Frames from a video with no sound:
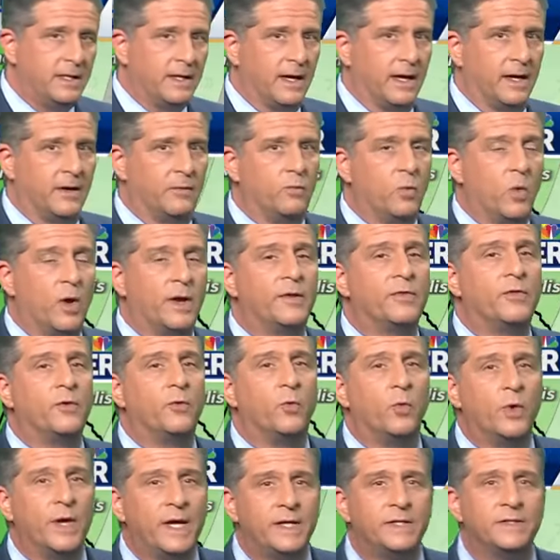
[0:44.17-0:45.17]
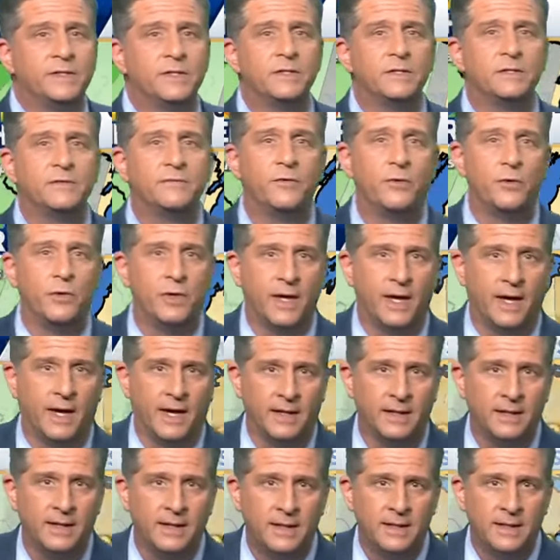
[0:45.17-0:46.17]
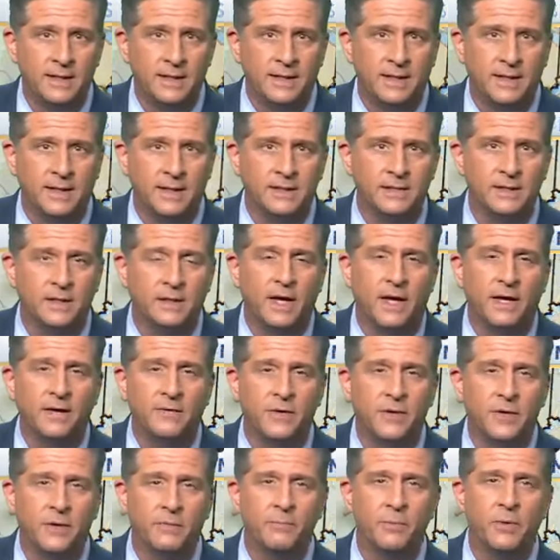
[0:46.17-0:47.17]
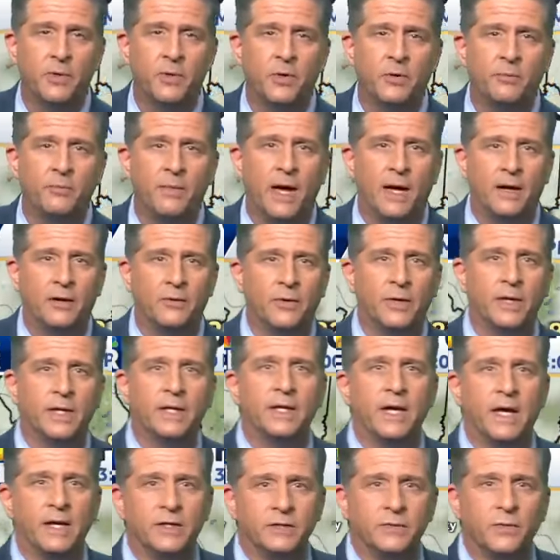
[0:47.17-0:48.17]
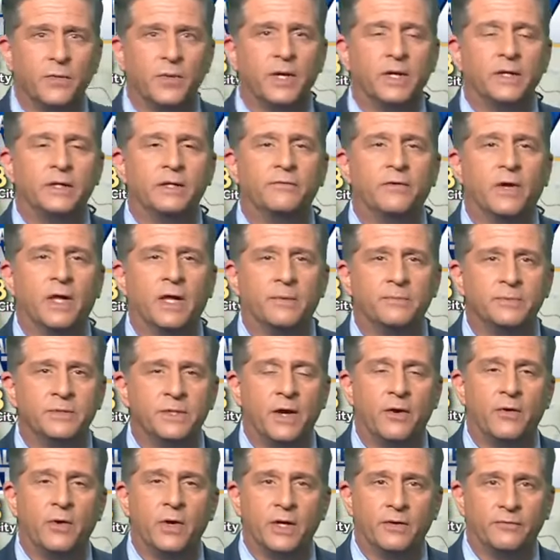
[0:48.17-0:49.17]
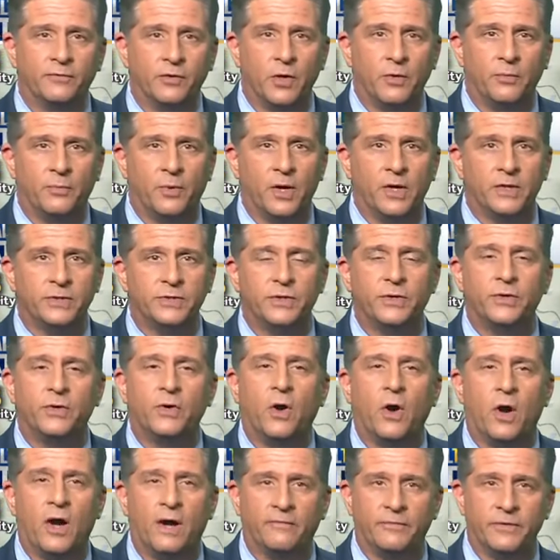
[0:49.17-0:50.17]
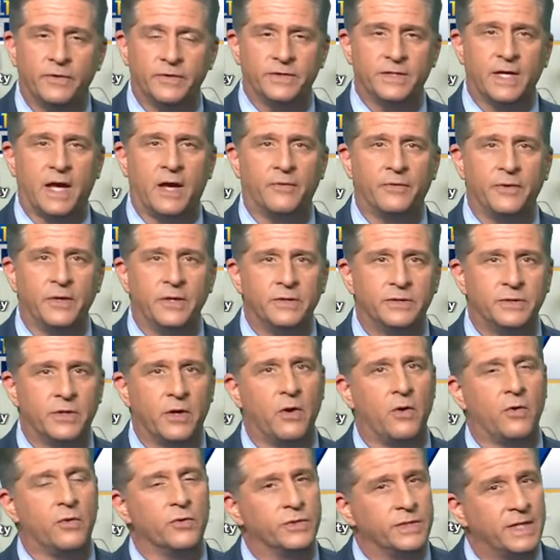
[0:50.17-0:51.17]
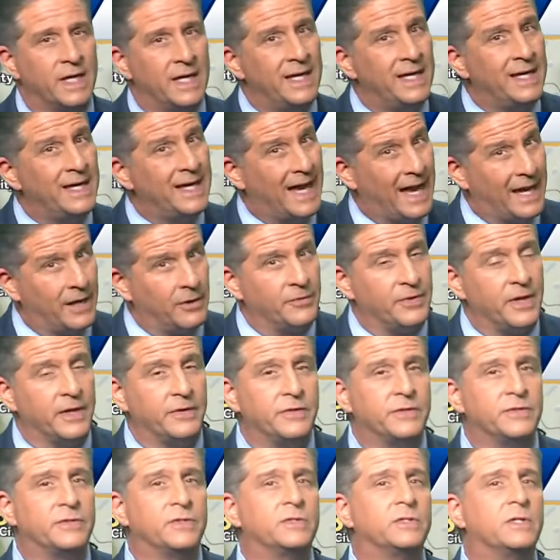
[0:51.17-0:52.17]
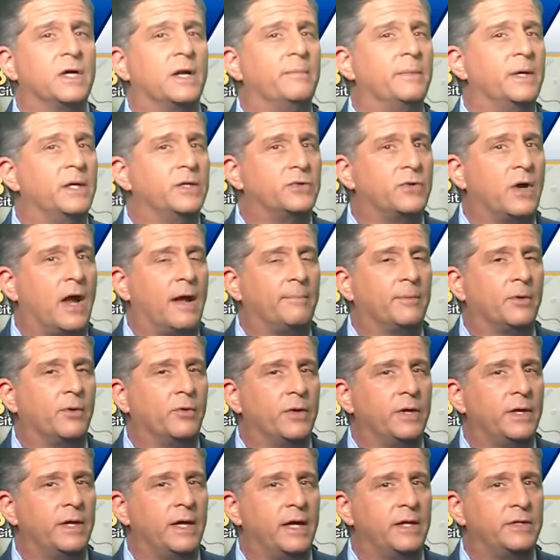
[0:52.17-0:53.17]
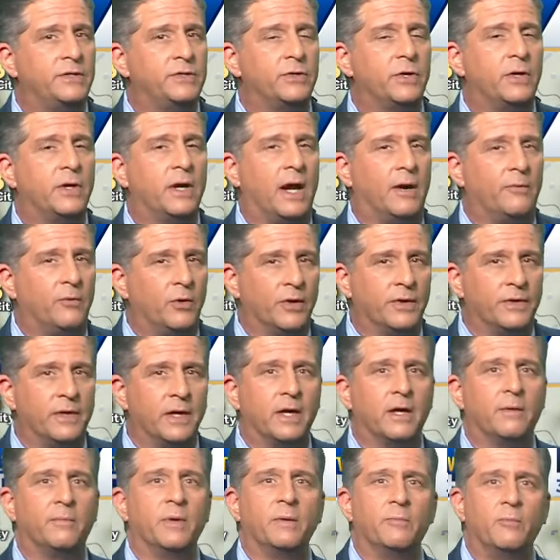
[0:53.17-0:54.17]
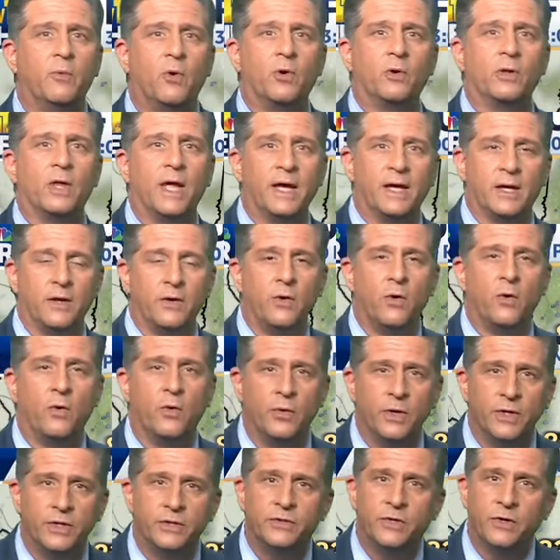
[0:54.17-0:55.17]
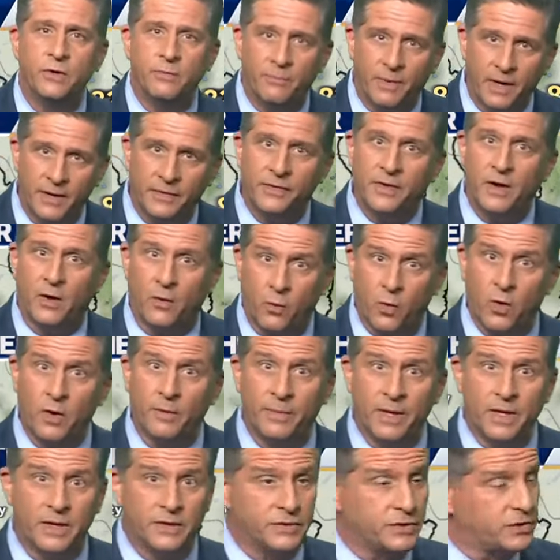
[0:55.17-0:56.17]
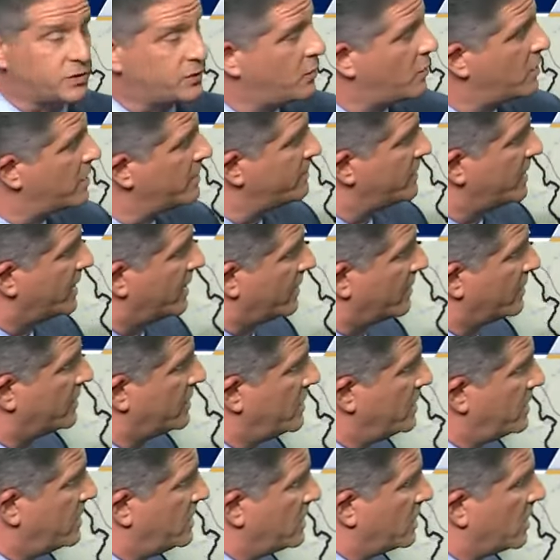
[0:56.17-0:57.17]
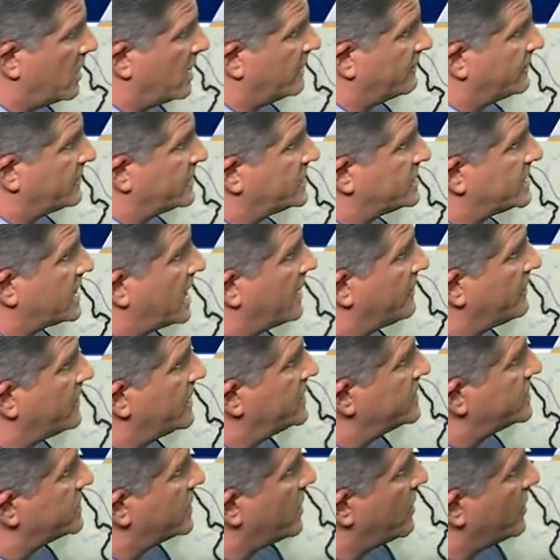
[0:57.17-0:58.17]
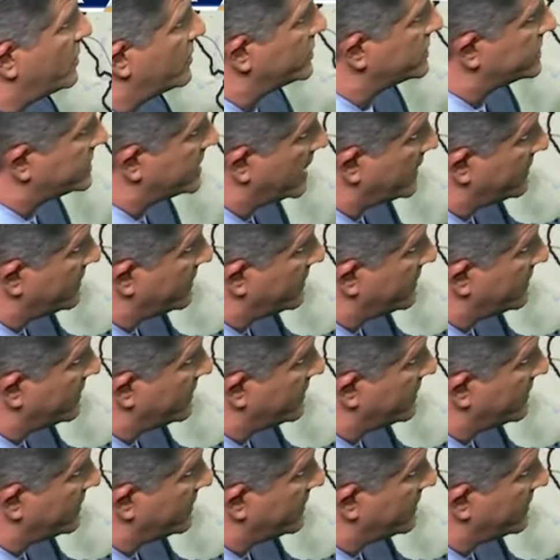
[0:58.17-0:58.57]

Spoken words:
And one of the reasons for that is a lot of the computer modeling next week develops an area of low pressure off the southeast coast. I don't think this is going to be tropical in nature. I really think it'll be more like a nor'easter, but there will be a storm there off the southeast coast.